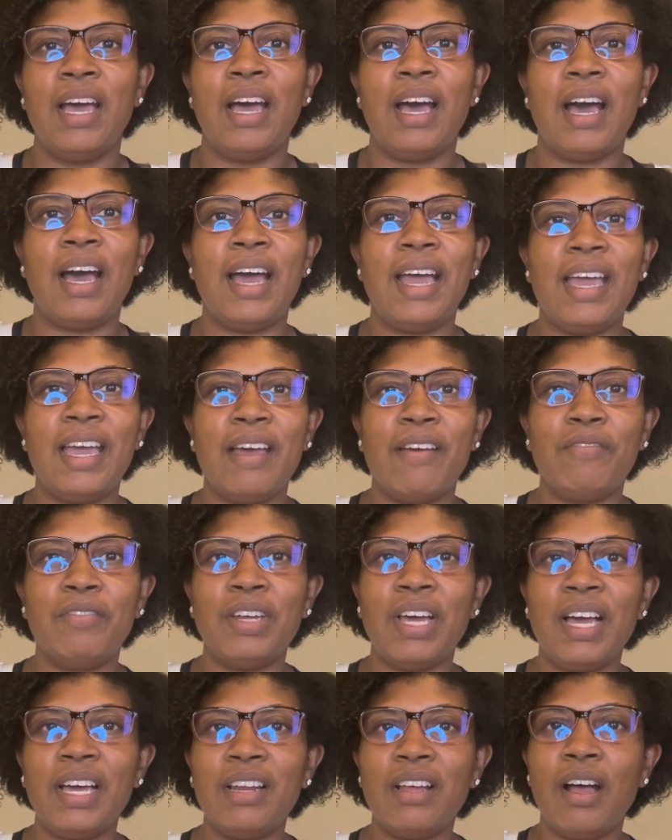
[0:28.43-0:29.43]
I have
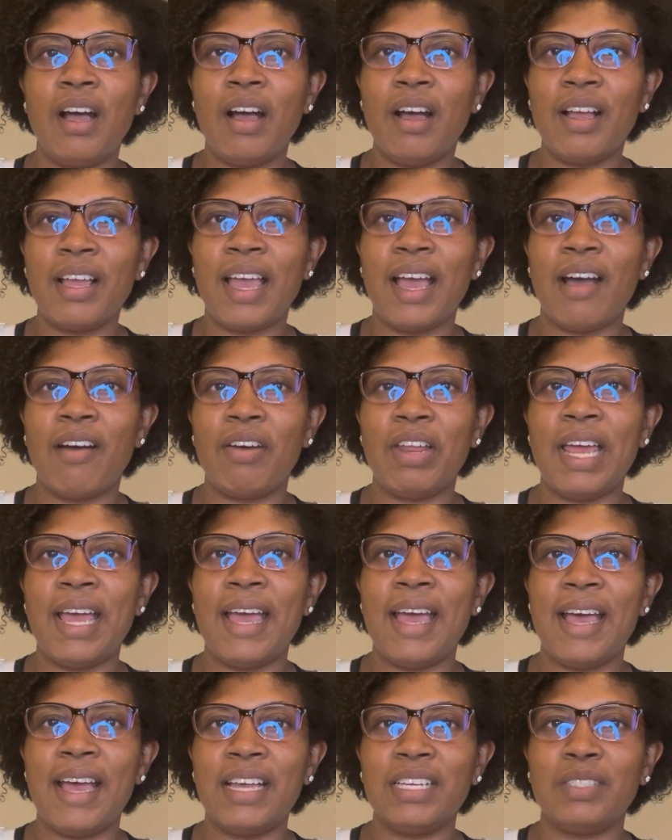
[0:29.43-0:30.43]
not hung out
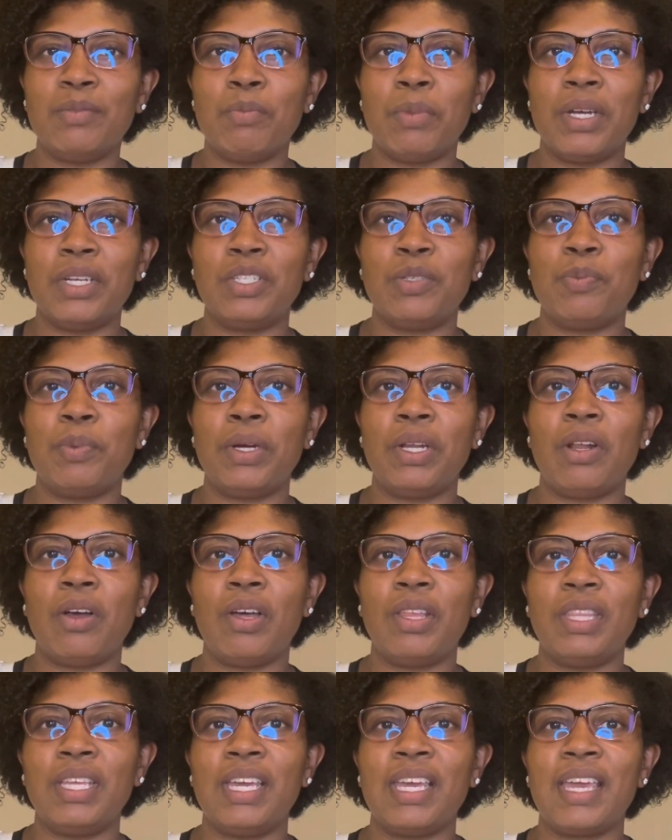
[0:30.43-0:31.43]
as much, but
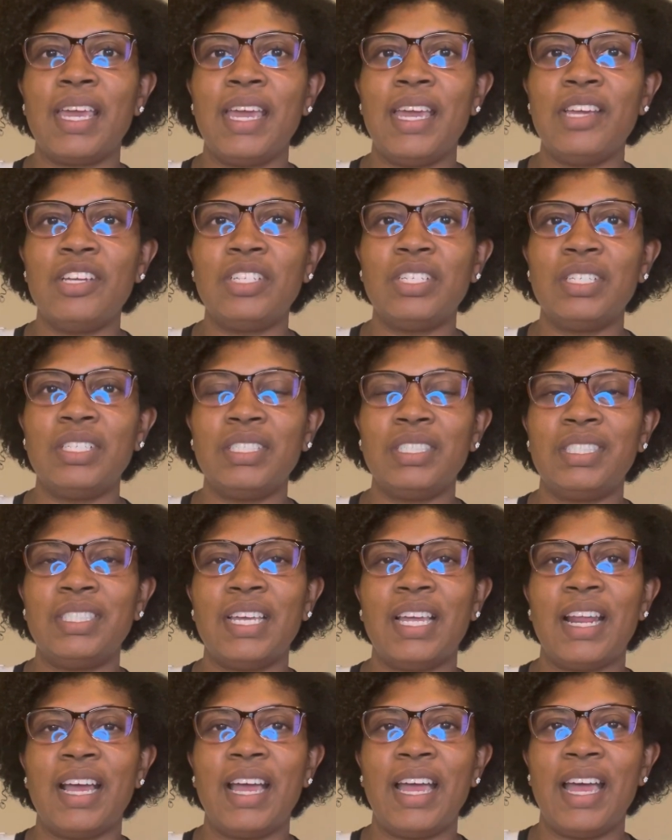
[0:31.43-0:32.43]
on the occasions
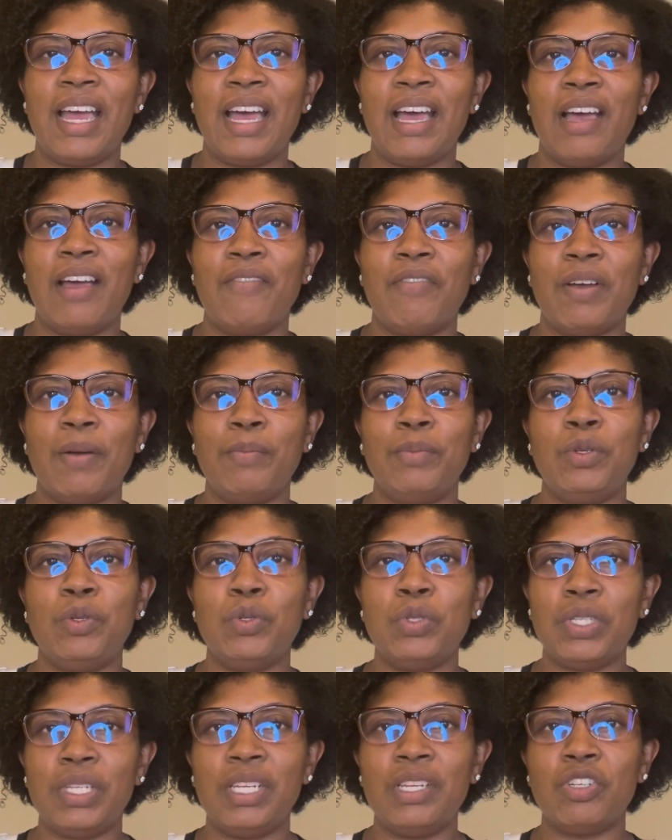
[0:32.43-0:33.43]
that I have, I'm
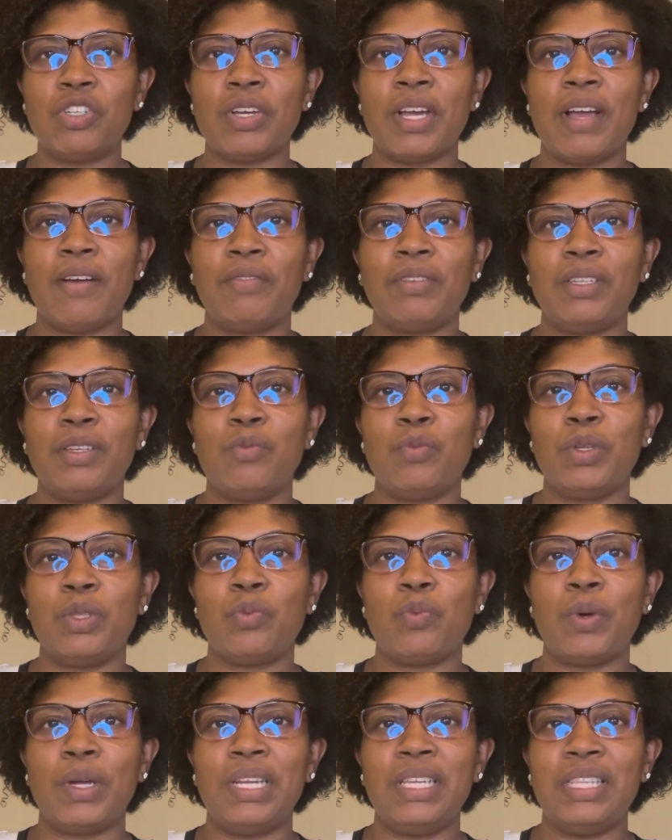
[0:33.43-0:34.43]
usually traveling with
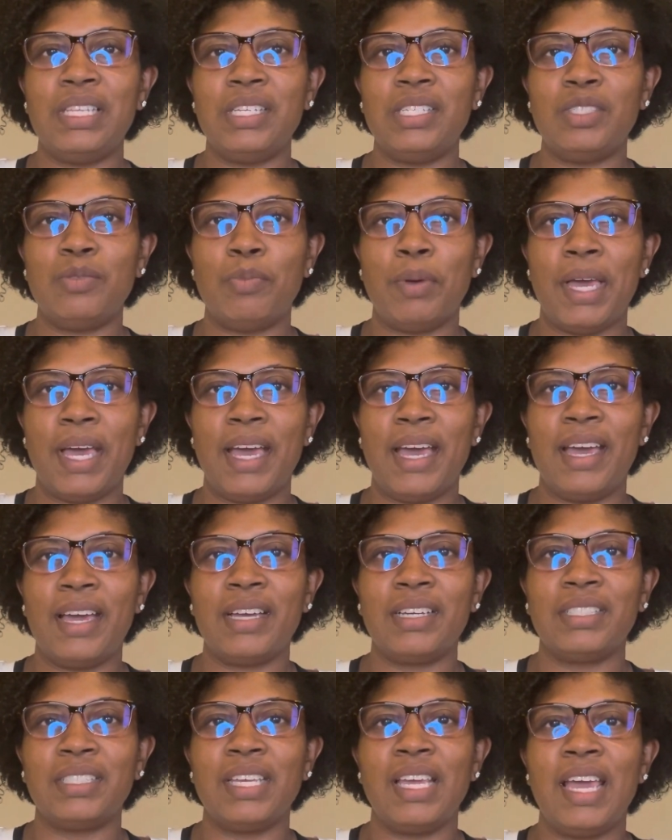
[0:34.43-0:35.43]
one of these
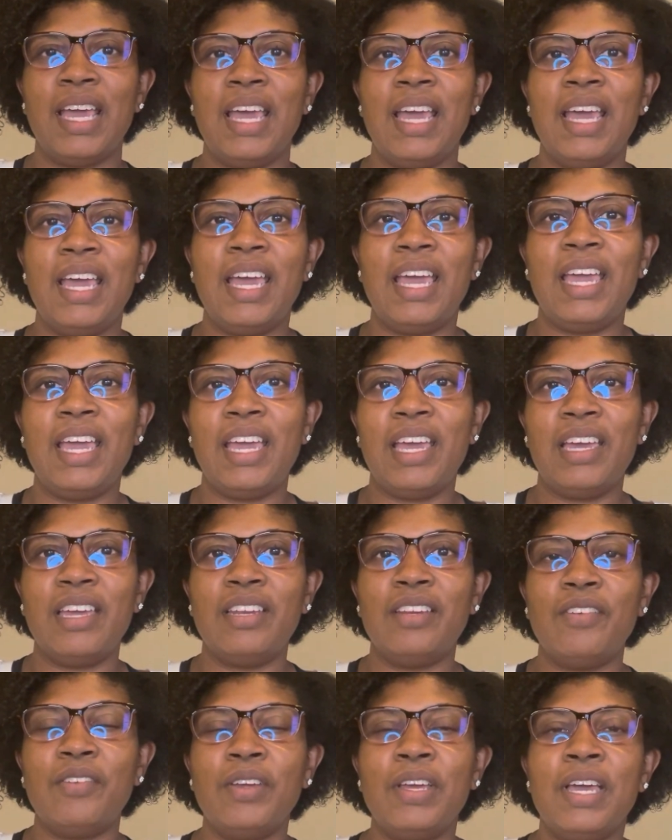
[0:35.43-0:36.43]
bags,
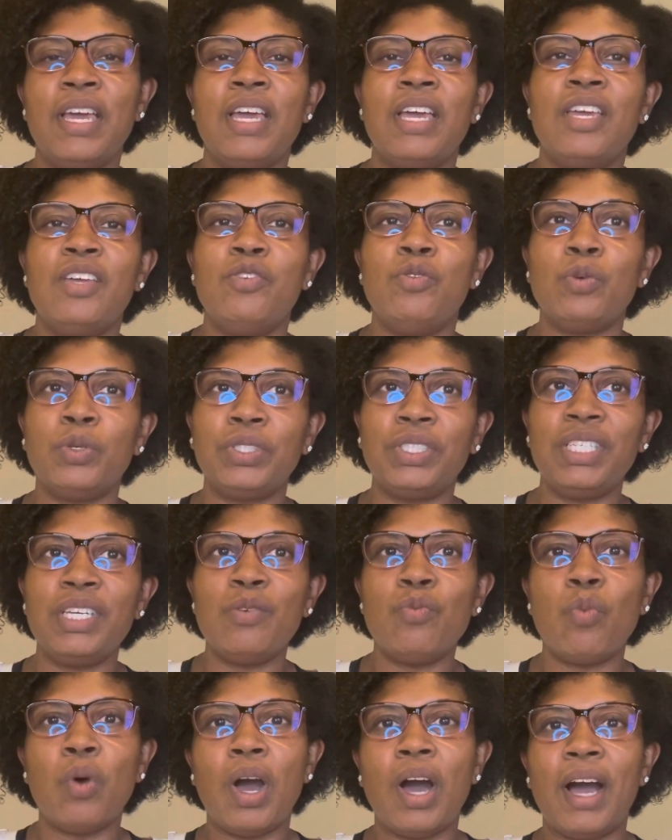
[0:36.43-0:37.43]
and you'll see
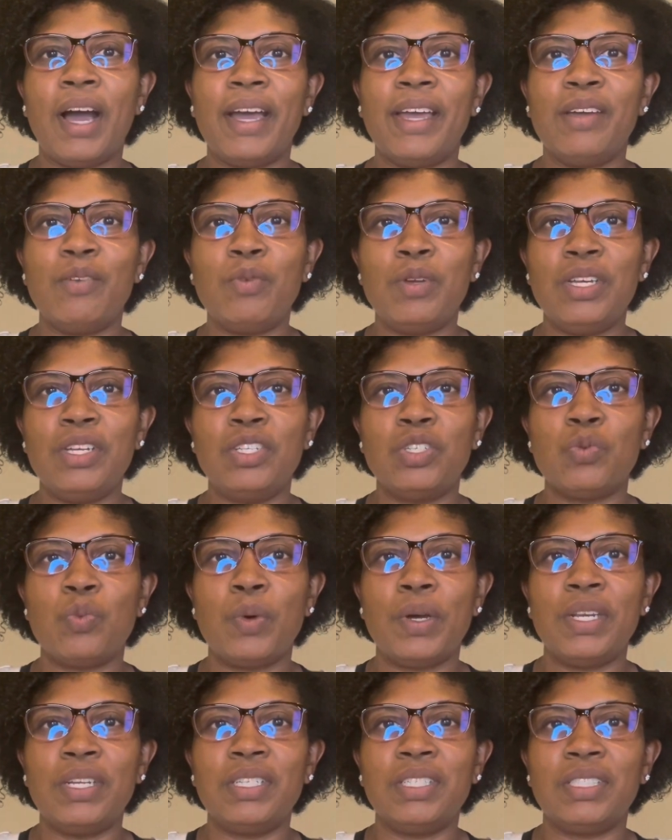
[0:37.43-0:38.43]
why each
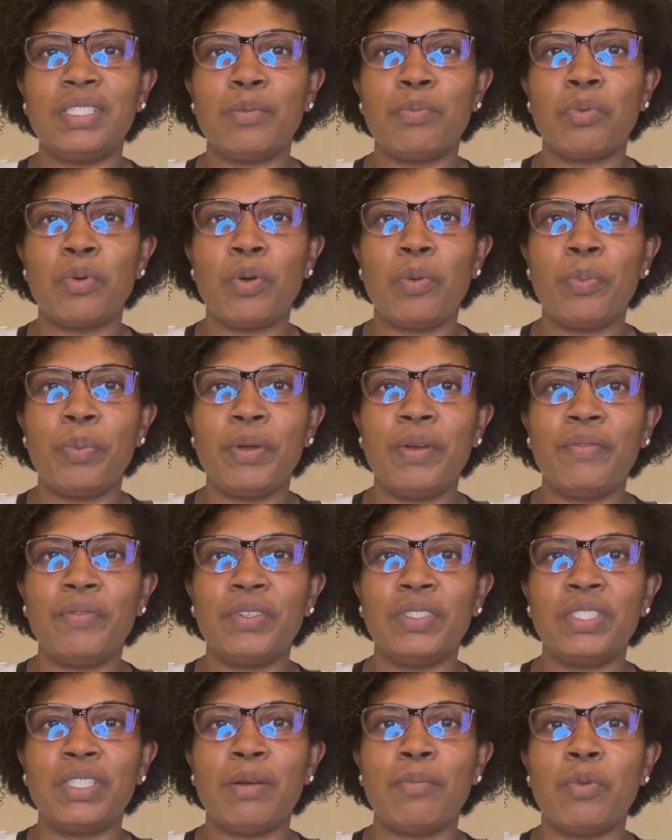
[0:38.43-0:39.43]
one is appropriate for
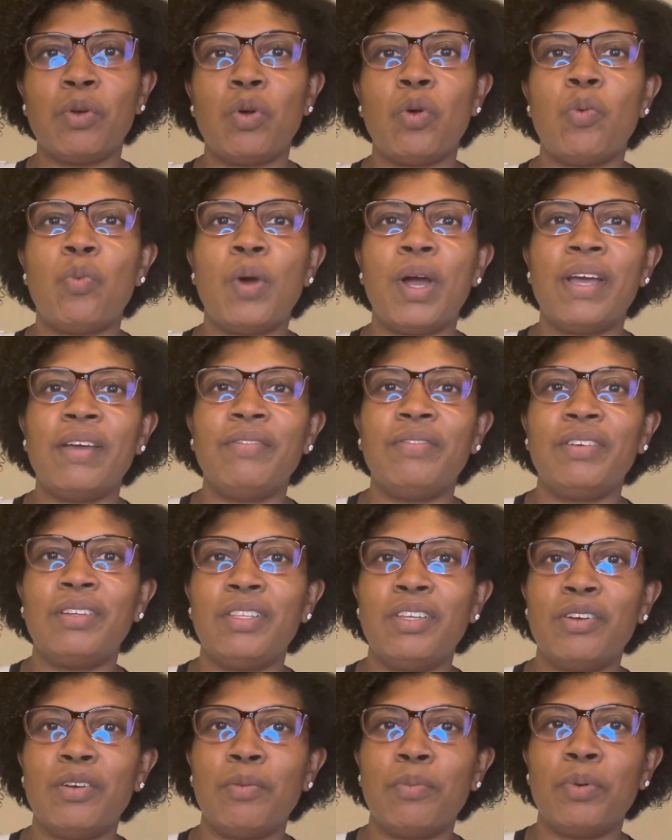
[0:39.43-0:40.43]
summer, or why I feel
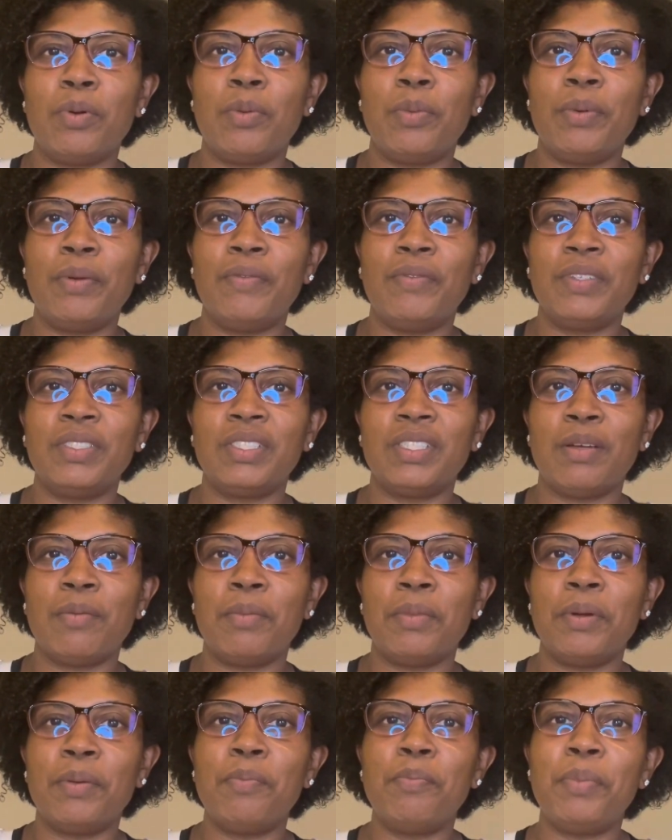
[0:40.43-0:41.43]
they're appropriate for
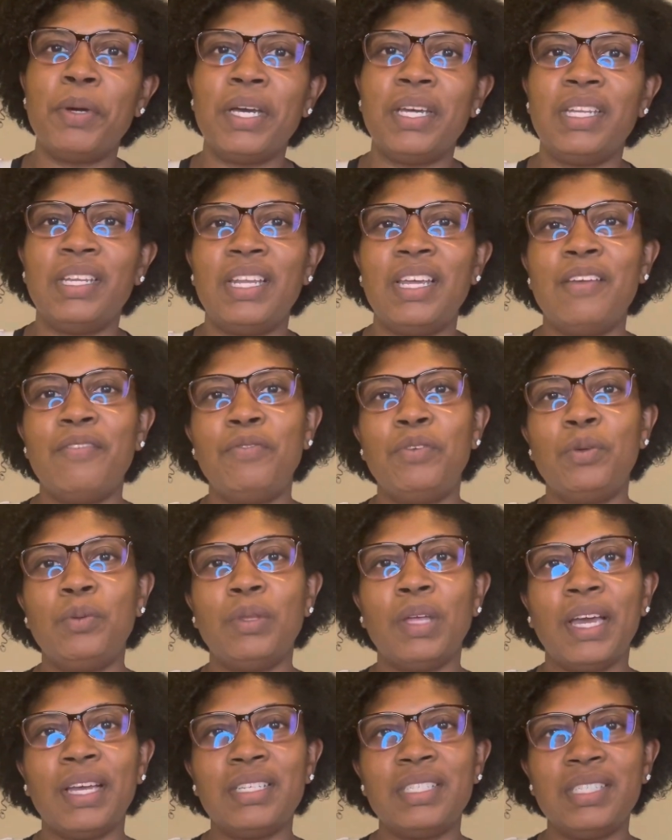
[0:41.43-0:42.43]
summer. But if you'd
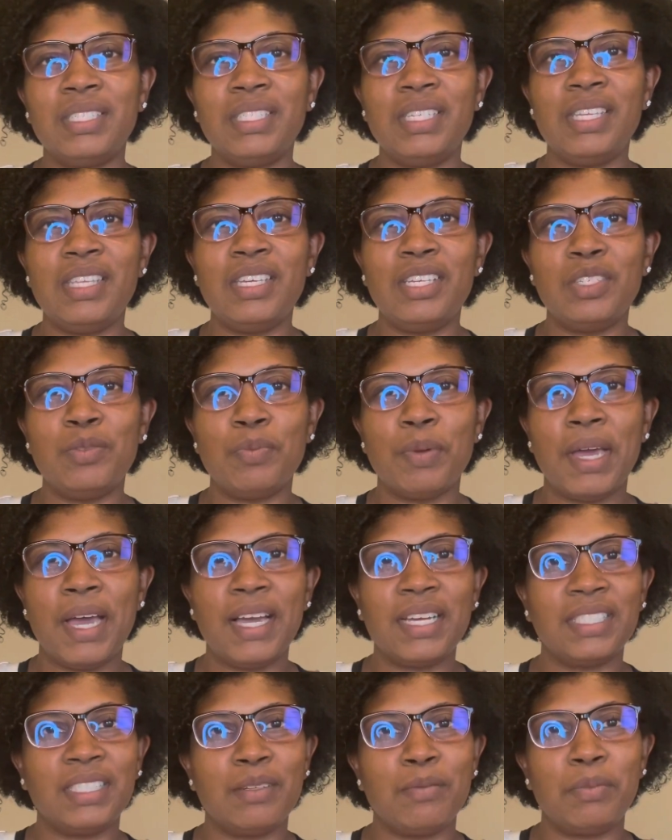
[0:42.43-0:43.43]
like to see these
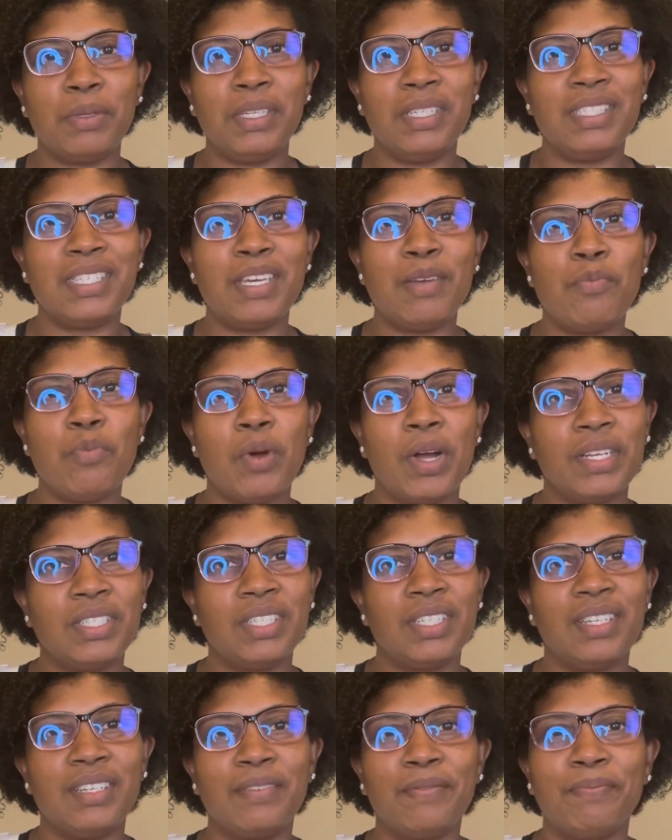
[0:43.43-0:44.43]
bags, then please keep
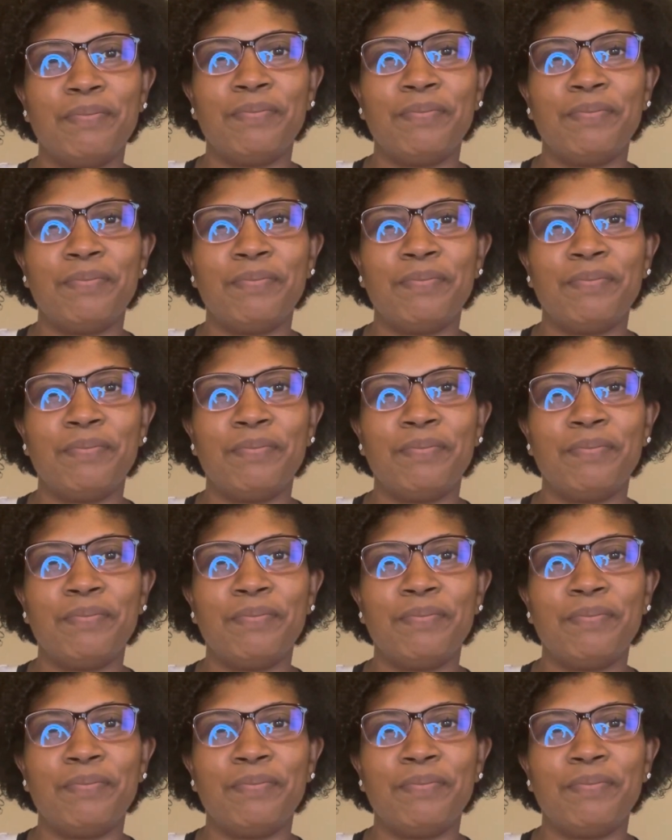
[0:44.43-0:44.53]
watching.